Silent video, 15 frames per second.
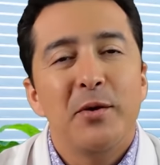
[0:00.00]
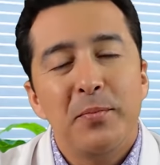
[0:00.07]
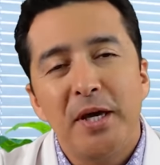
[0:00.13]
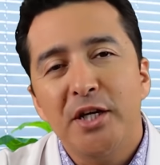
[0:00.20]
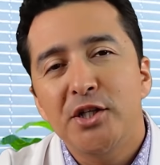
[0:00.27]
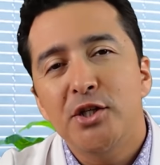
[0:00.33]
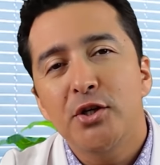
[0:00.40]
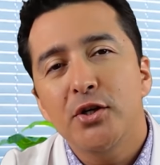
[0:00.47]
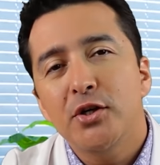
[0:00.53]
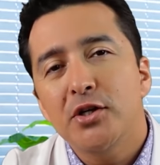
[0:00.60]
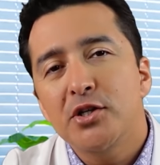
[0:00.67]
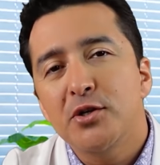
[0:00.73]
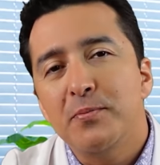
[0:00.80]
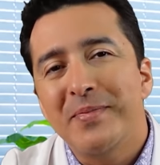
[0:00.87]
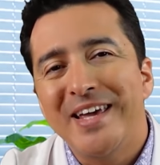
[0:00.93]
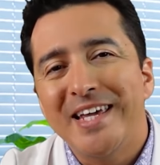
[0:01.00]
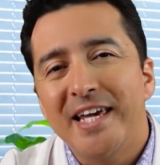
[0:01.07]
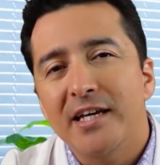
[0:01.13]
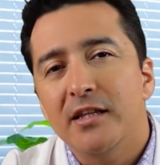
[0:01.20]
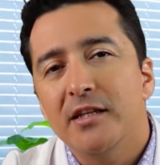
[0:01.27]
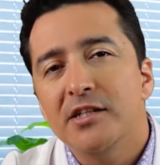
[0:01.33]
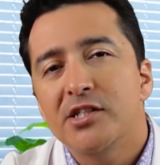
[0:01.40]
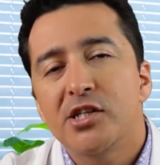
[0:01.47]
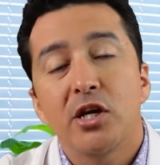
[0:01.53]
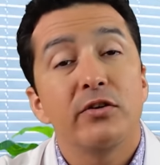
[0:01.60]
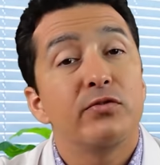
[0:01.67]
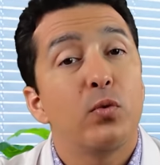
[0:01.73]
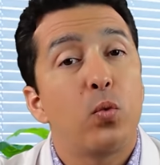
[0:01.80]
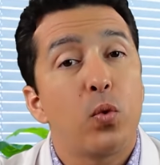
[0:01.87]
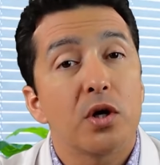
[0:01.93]
Make sure to make a list
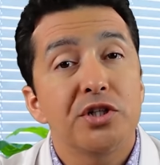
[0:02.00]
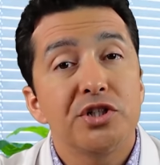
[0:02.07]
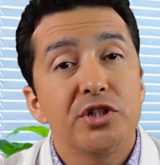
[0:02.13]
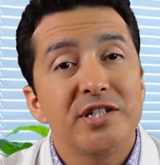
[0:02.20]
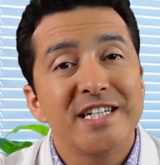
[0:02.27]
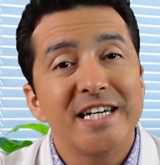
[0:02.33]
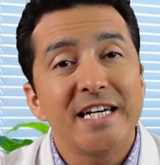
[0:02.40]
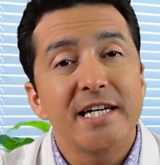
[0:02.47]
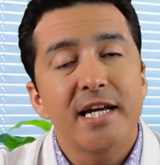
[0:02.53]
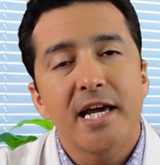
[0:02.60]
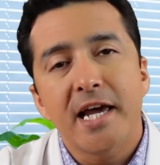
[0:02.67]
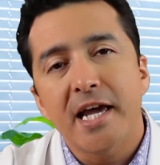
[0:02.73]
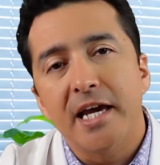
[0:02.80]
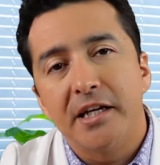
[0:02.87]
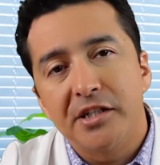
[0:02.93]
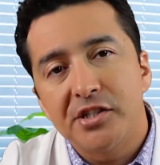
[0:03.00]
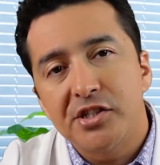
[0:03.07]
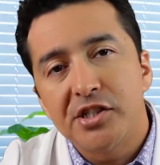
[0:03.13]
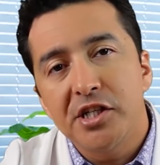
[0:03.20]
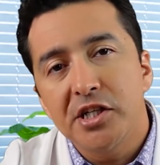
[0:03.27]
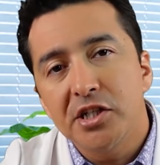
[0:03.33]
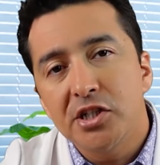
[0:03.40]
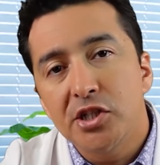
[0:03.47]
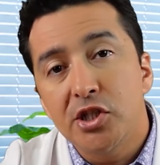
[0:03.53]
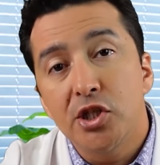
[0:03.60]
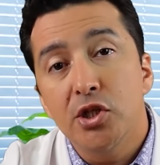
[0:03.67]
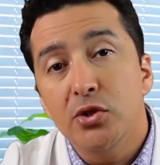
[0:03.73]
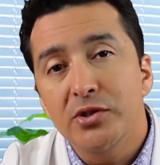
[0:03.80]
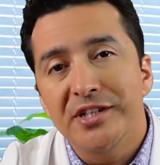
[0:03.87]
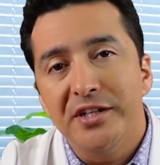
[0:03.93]
of what you need and stick
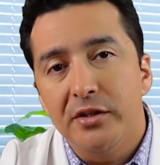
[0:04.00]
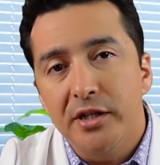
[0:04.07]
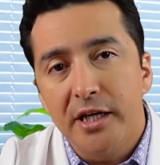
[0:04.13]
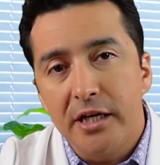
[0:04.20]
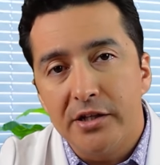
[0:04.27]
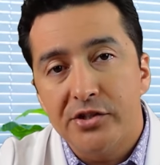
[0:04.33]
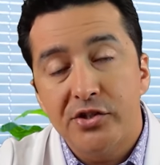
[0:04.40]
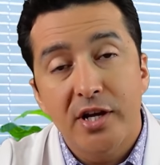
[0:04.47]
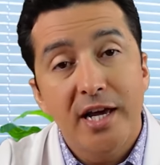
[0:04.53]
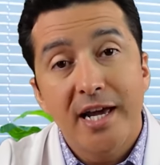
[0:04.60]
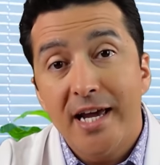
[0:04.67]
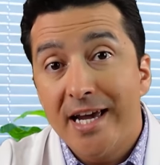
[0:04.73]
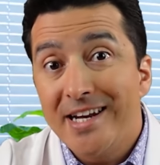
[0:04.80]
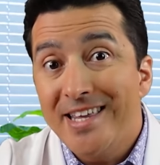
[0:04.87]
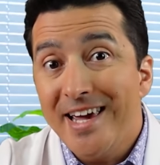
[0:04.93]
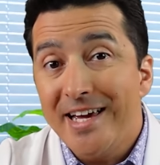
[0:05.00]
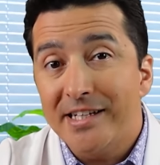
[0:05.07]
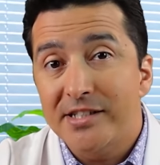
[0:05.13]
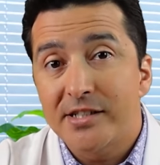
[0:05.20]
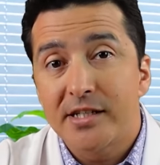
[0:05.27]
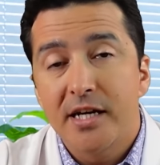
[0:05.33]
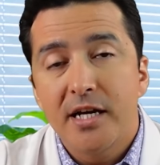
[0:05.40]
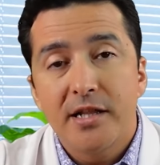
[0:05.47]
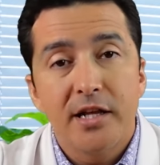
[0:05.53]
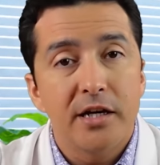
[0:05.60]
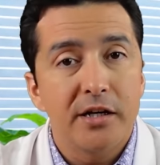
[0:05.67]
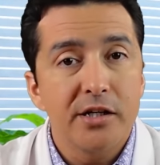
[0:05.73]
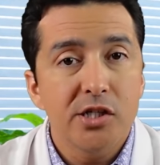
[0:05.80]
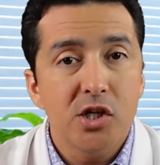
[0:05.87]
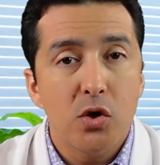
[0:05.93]
to the list. And yes,
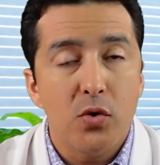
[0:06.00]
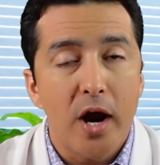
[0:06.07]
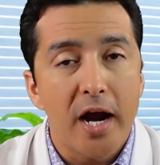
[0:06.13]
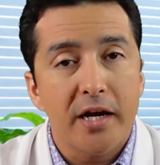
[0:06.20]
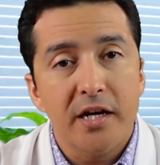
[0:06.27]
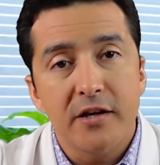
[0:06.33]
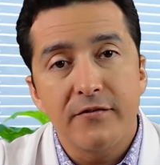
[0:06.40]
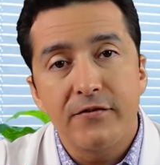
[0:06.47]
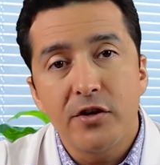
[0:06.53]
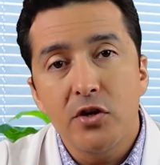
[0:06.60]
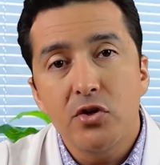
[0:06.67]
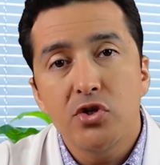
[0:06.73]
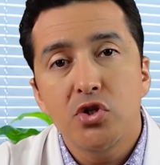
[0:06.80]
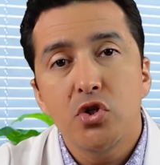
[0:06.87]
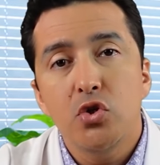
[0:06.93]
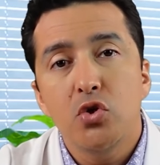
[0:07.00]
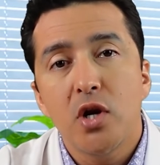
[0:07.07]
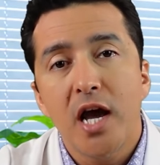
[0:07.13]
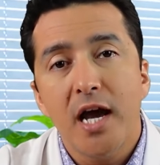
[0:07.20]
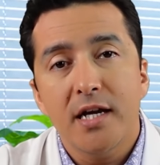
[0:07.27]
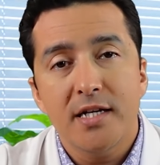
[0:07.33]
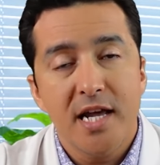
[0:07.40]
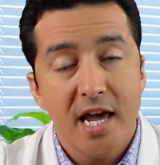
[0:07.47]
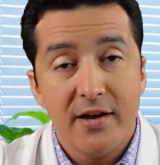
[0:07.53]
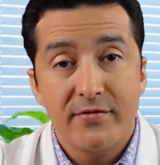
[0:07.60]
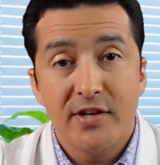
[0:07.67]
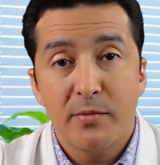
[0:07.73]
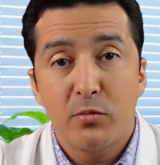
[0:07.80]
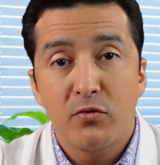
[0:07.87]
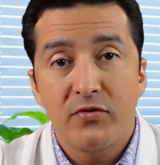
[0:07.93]
that is correct. If you do not
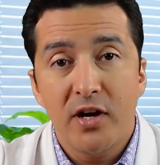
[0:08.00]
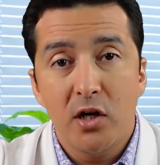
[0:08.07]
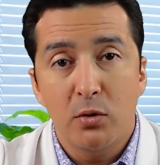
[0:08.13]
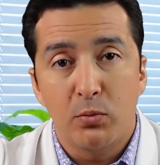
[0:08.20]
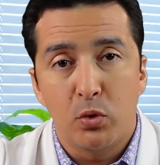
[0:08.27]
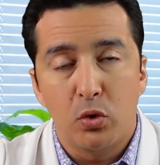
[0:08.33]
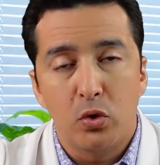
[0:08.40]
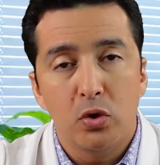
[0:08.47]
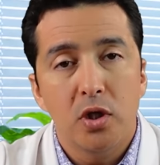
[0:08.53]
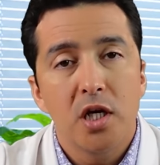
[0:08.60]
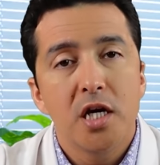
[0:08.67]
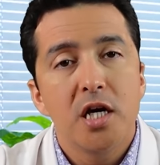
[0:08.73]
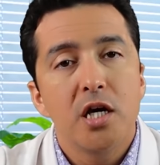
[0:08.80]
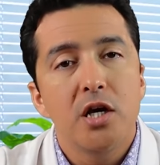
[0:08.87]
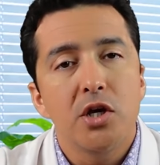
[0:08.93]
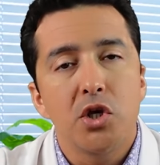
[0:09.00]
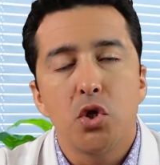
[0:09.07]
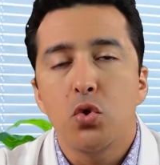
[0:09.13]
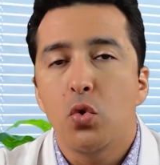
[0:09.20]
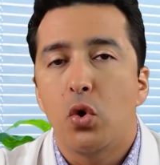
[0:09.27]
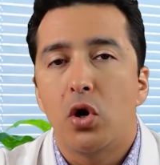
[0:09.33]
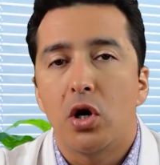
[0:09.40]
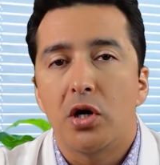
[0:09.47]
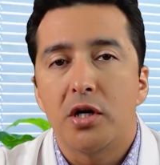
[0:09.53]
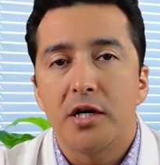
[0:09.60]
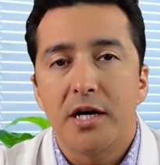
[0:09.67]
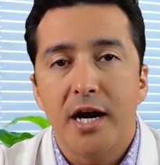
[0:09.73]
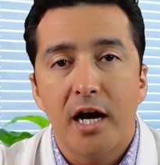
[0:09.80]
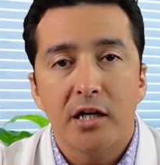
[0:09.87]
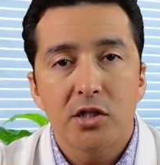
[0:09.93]
have them available, you are
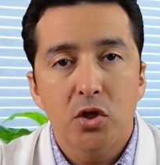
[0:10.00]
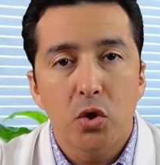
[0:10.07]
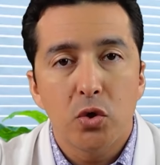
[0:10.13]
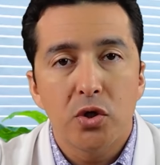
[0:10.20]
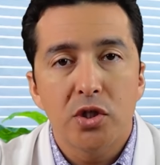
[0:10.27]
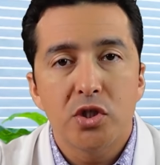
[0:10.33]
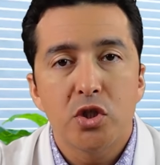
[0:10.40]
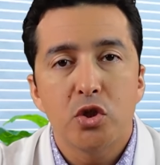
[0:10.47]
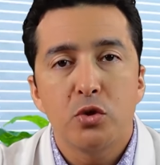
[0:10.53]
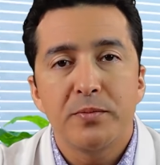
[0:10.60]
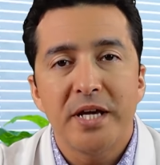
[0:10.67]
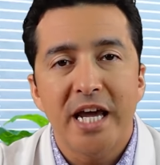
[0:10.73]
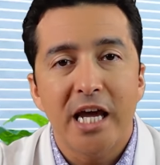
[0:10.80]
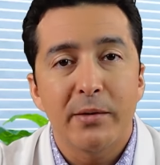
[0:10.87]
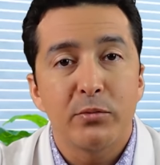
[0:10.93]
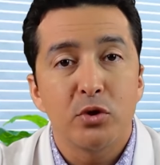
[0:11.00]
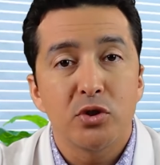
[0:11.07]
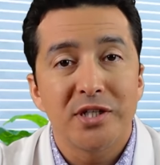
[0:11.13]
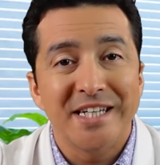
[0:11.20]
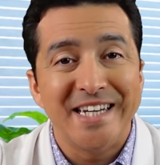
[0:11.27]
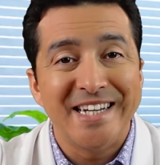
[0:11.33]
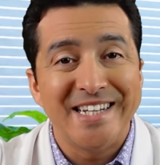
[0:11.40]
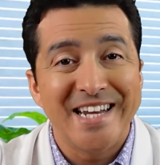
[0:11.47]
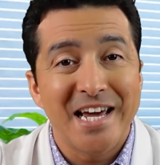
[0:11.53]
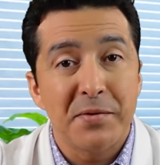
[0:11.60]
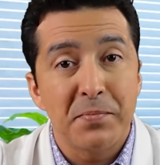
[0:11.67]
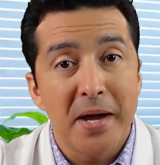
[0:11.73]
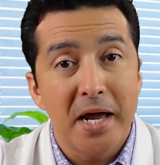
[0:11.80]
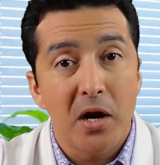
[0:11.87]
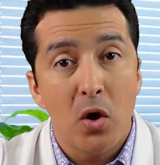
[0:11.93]
not going to be able to eat
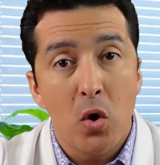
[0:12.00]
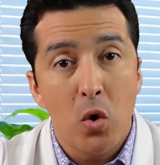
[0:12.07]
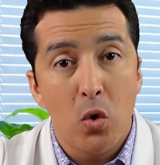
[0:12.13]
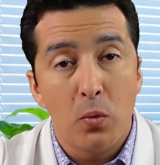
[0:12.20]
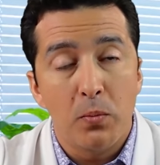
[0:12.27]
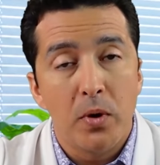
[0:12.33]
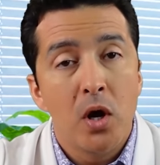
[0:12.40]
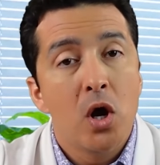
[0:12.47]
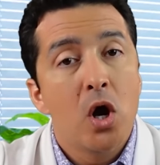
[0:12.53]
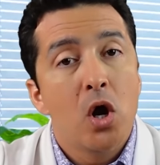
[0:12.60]
them at home.